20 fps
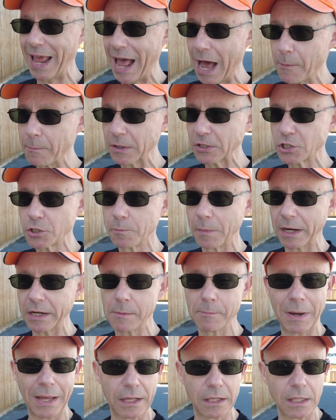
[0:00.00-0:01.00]
how much money
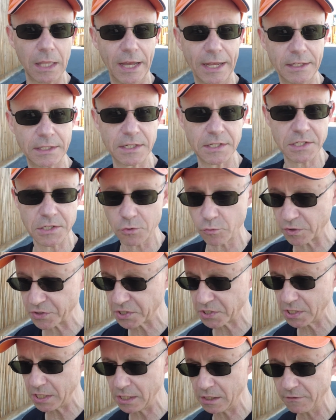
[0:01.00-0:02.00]
my client is to
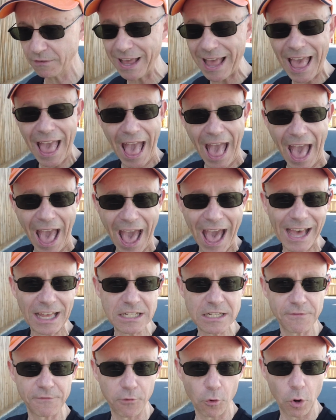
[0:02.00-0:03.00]
receive
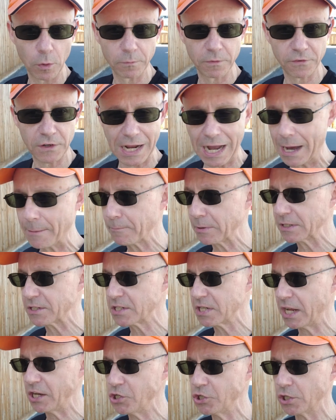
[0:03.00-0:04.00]
as a form of
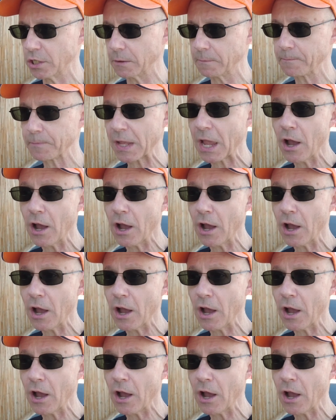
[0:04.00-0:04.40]
compensation